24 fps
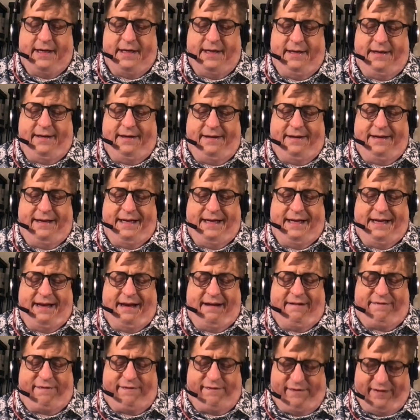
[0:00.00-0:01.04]

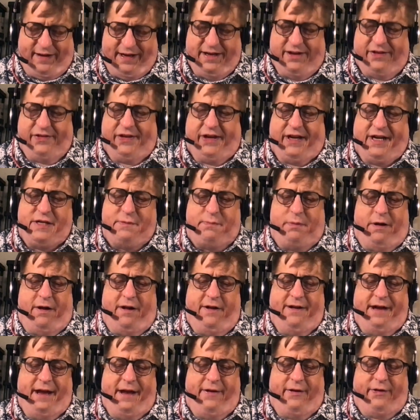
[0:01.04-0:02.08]
It feels like it's Paul
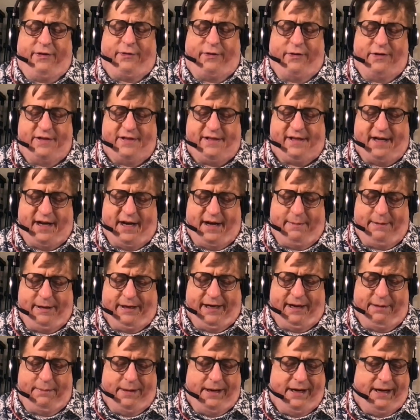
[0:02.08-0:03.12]
Dano's first comic.
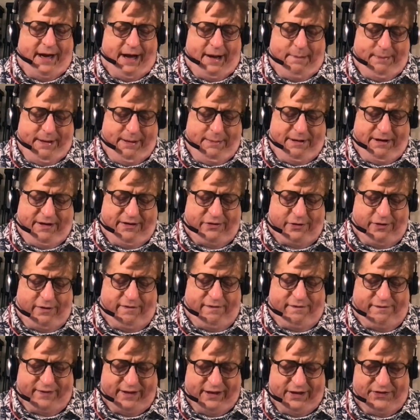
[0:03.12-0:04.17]
It might not be, but it sort of
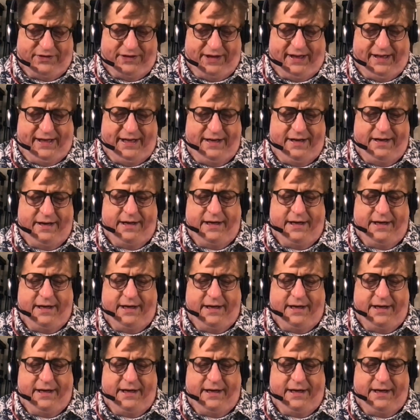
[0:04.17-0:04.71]
feels like it.